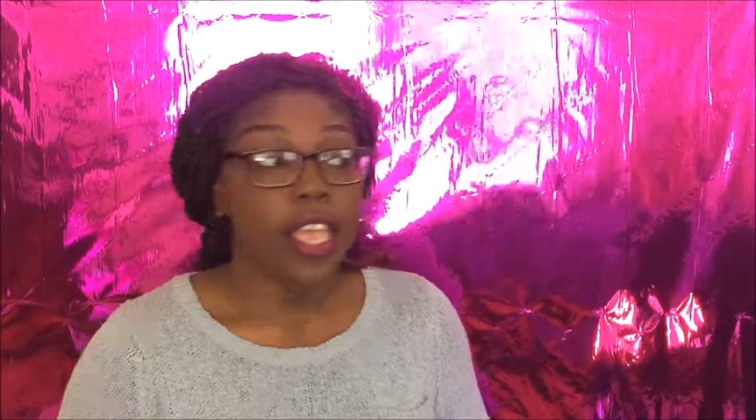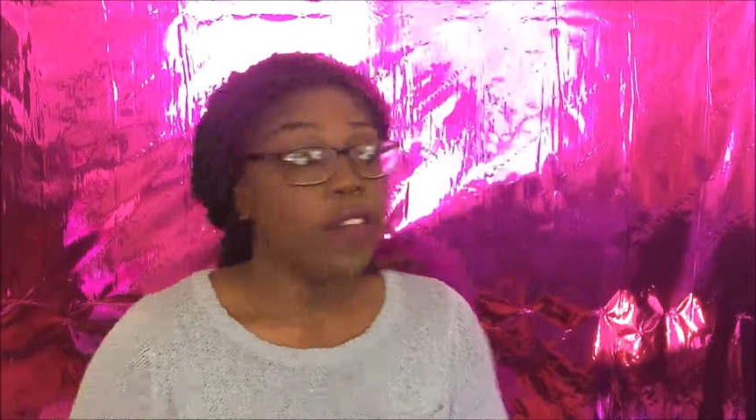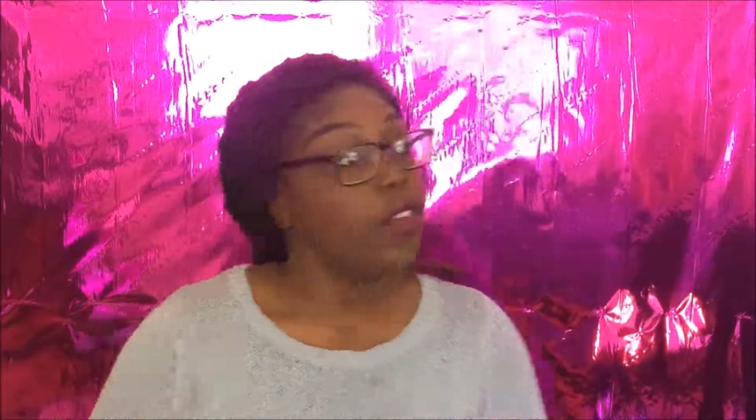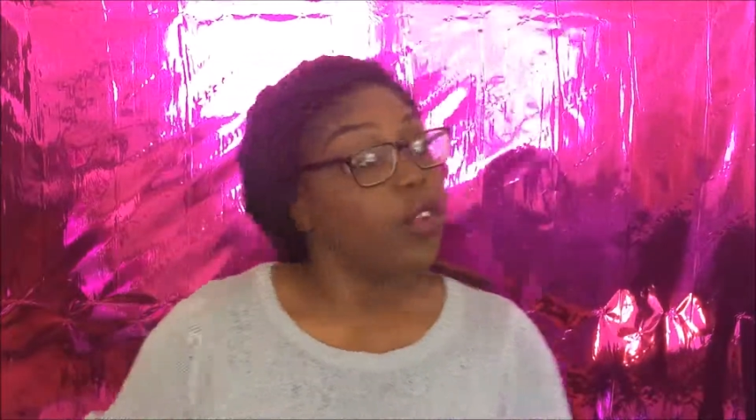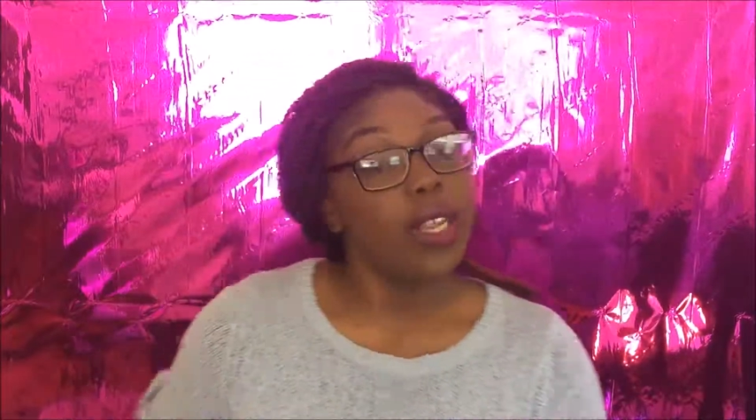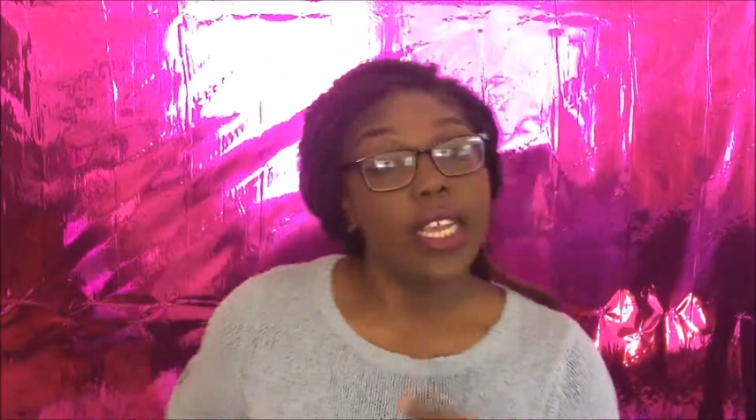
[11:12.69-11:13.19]

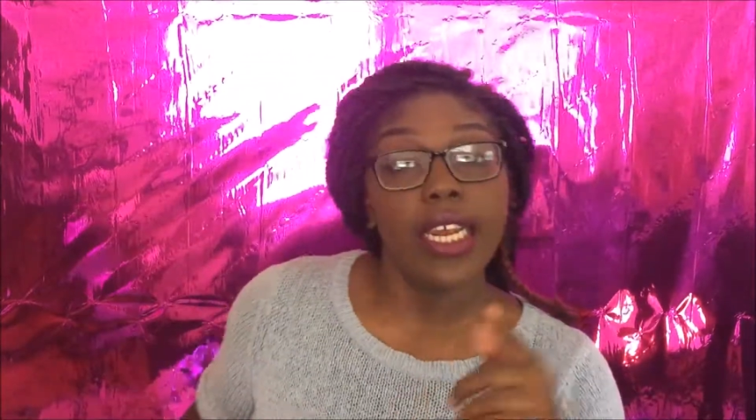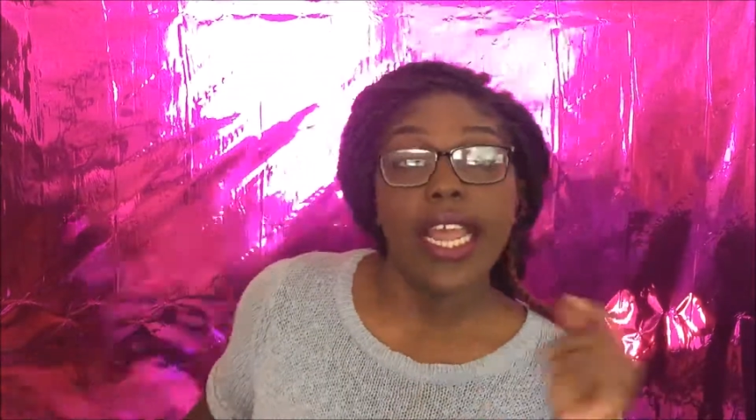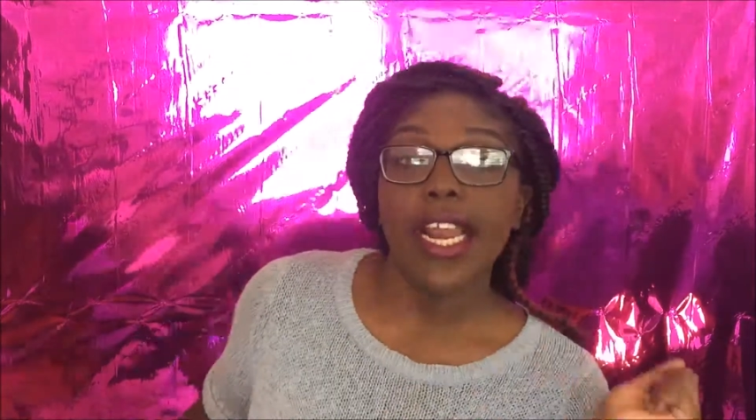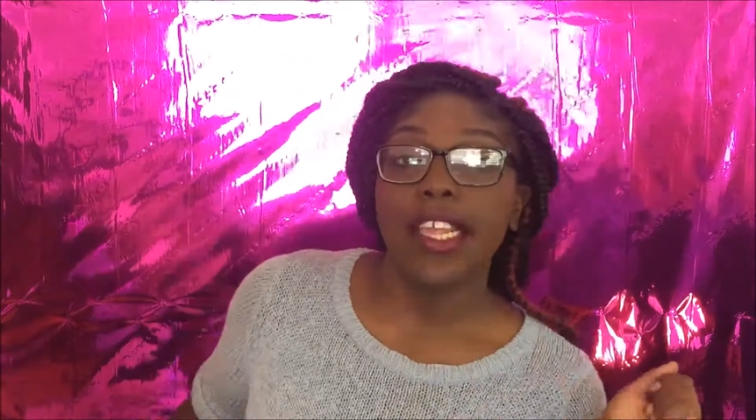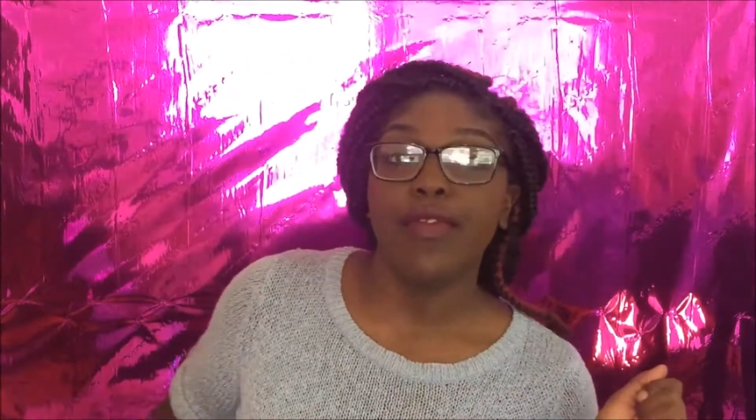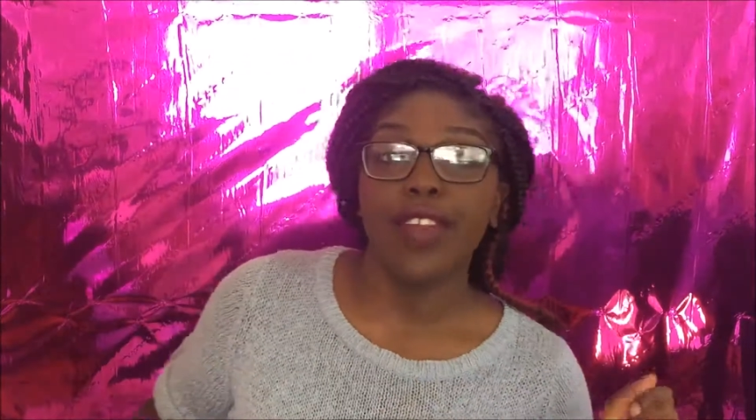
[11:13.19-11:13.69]
If you did
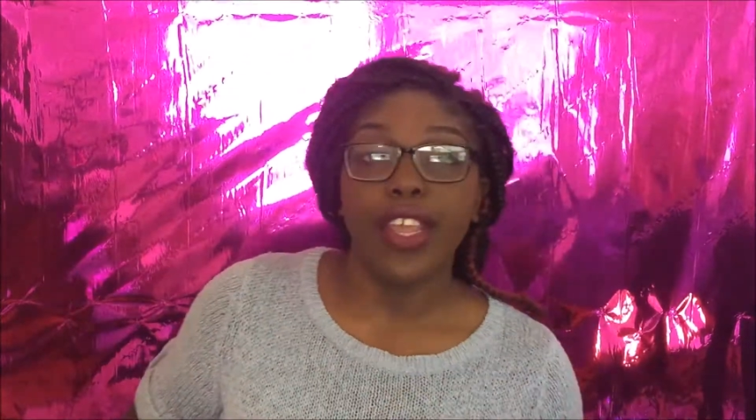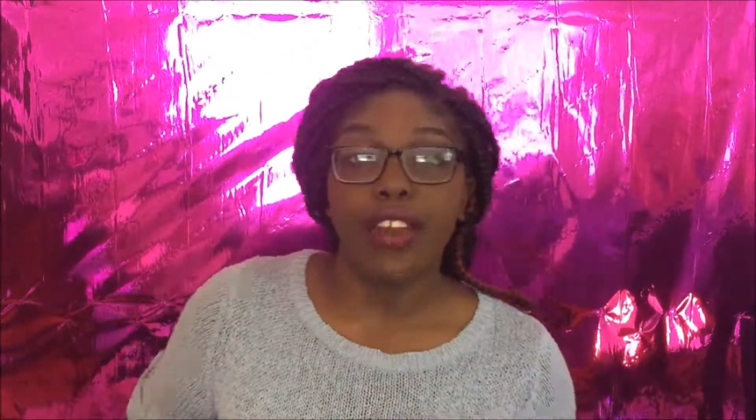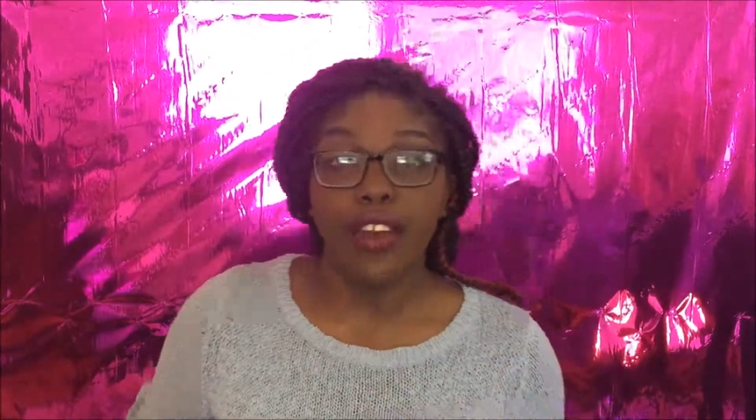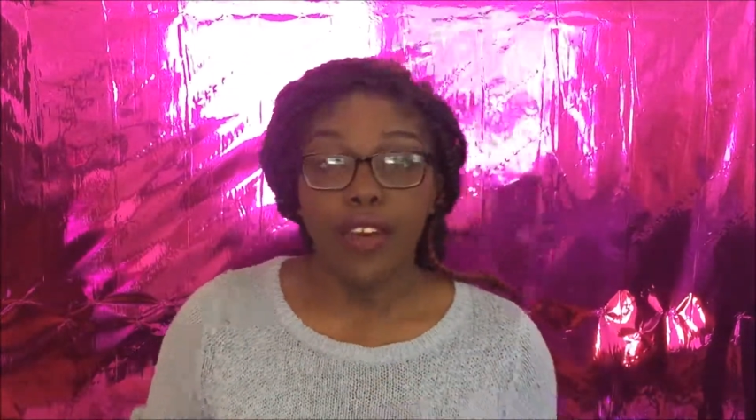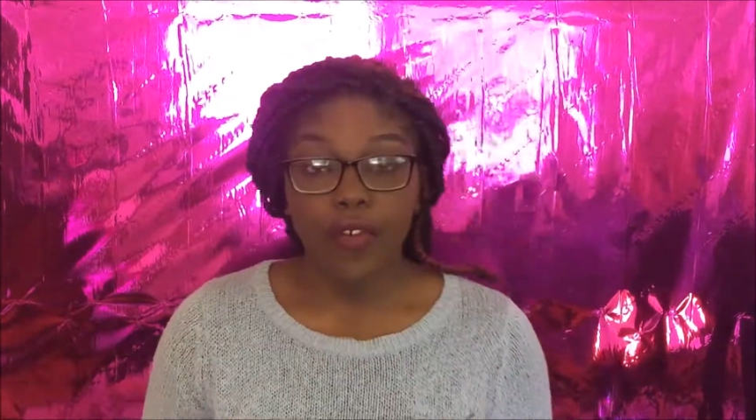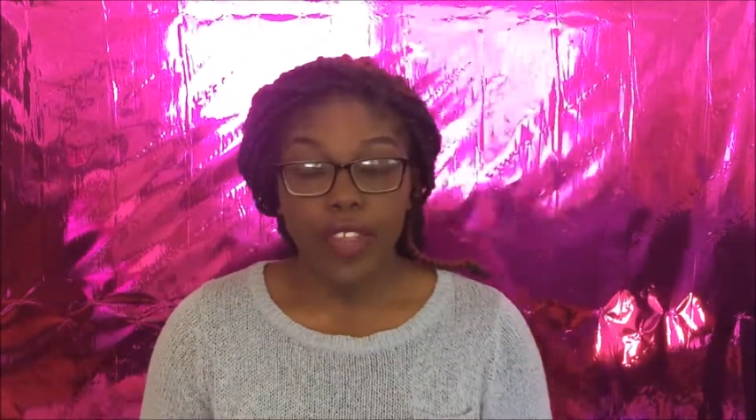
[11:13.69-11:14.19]
like this
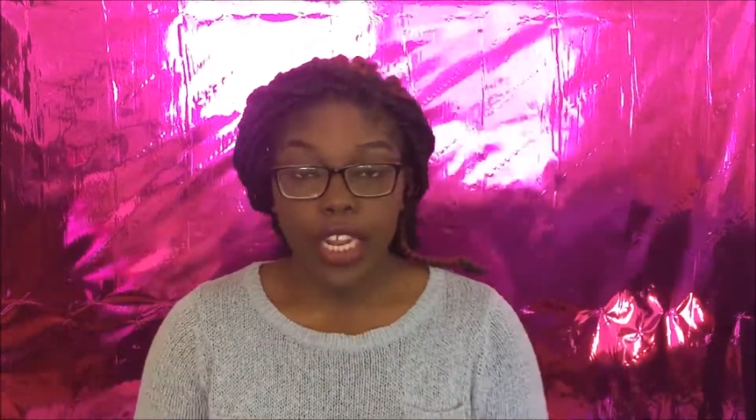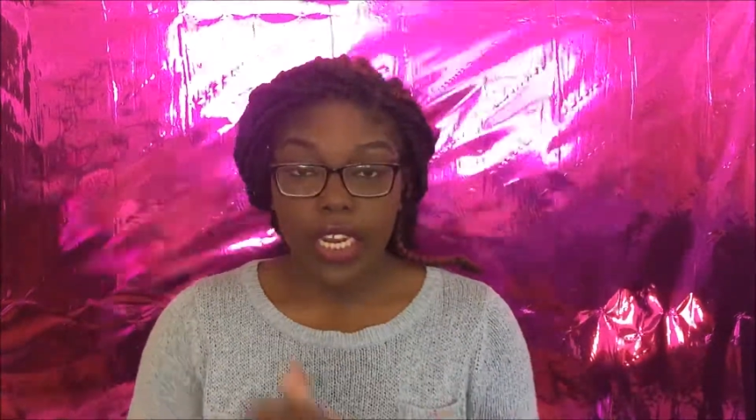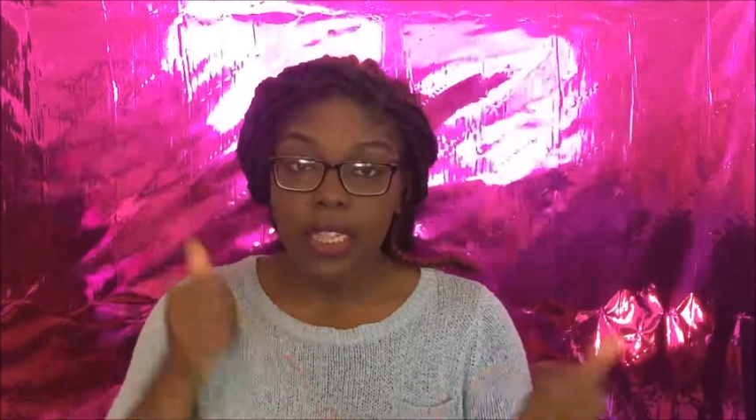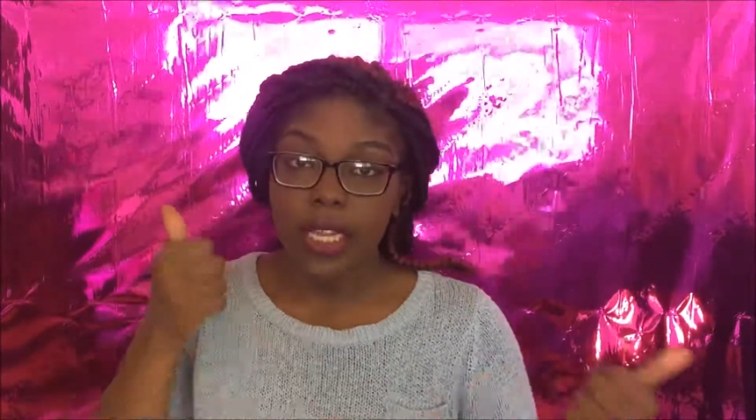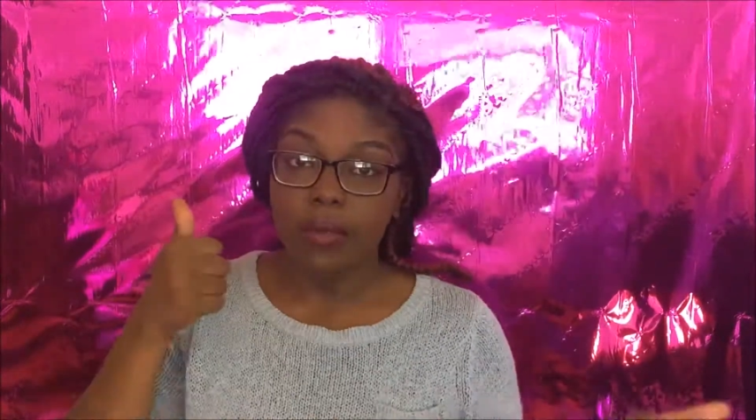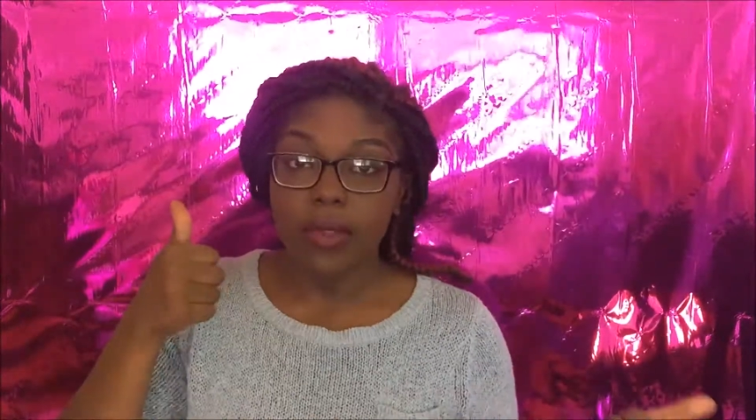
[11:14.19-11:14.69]
video, don't
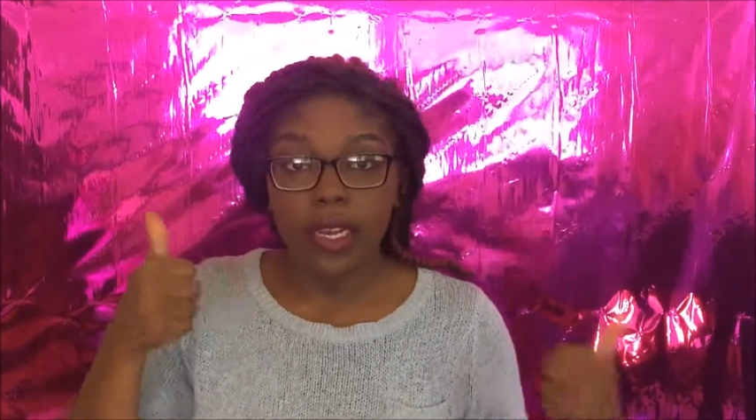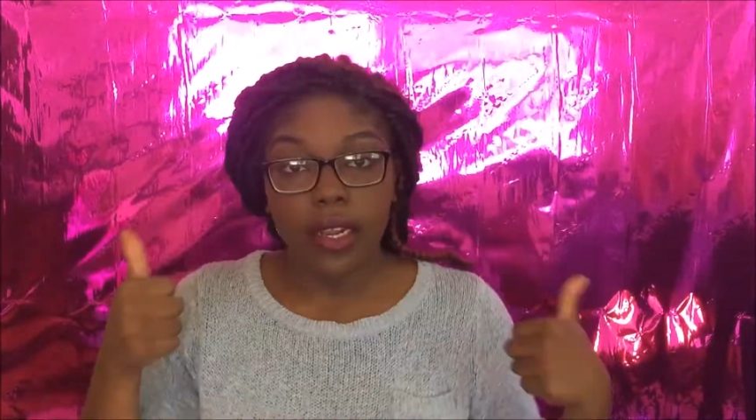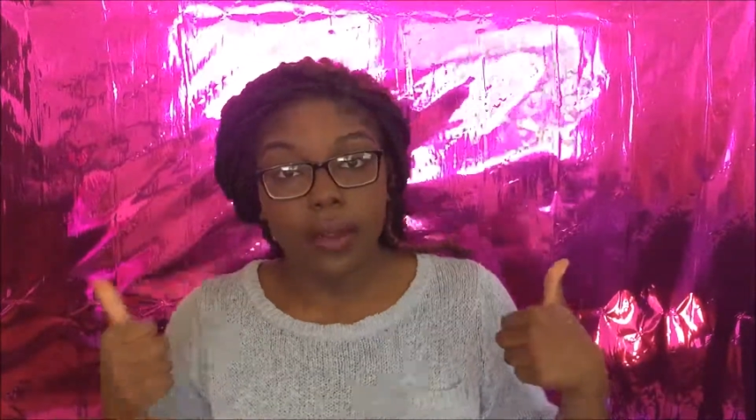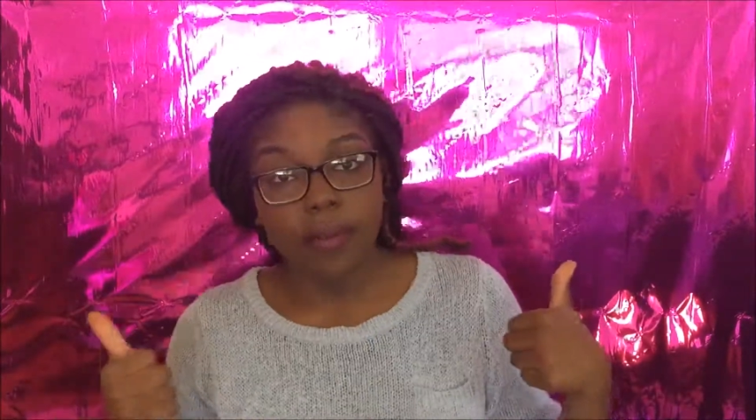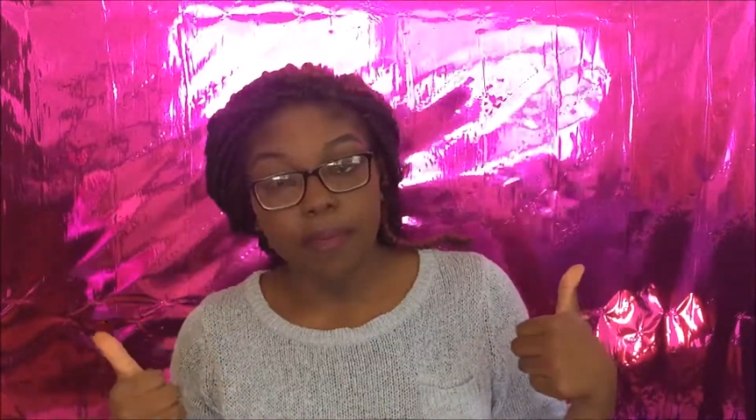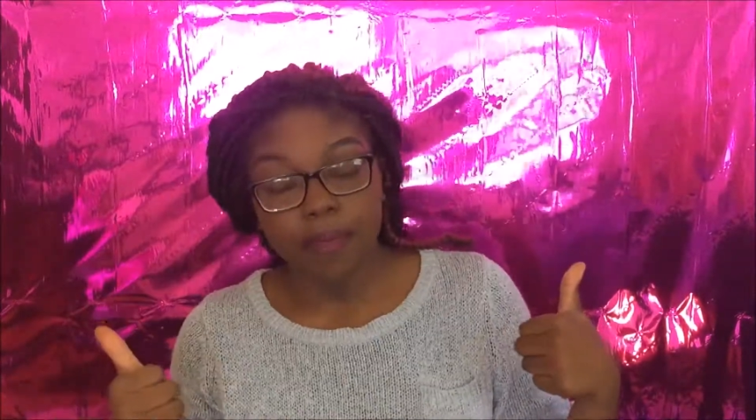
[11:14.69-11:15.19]
forget to thumbs it
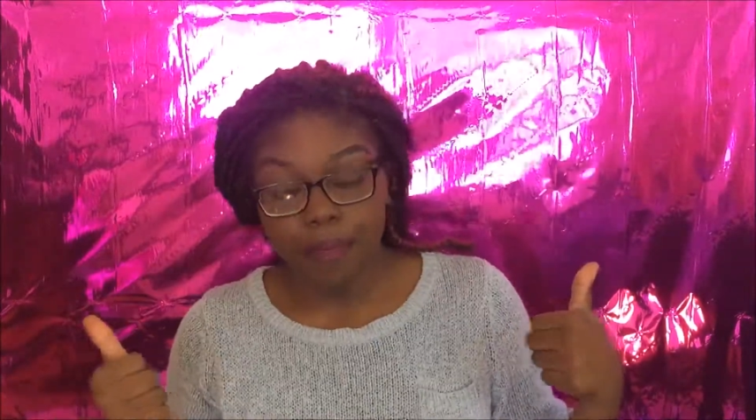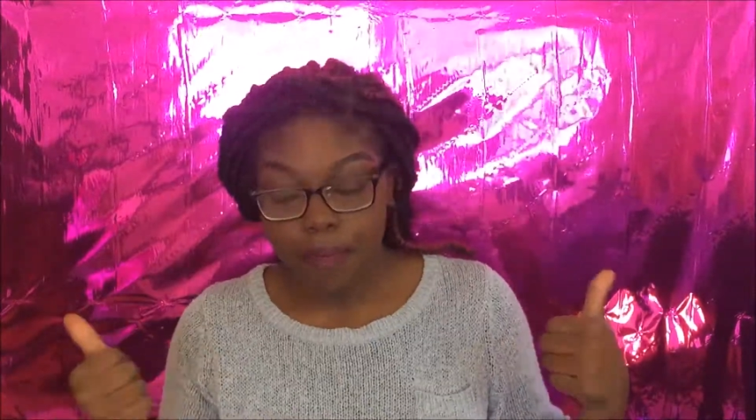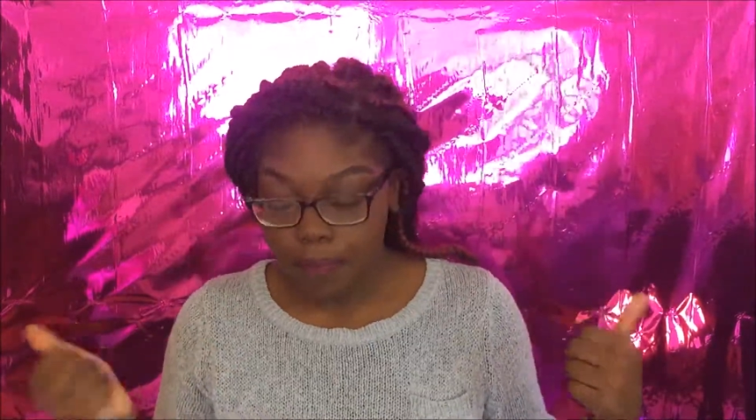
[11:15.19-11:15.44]
up.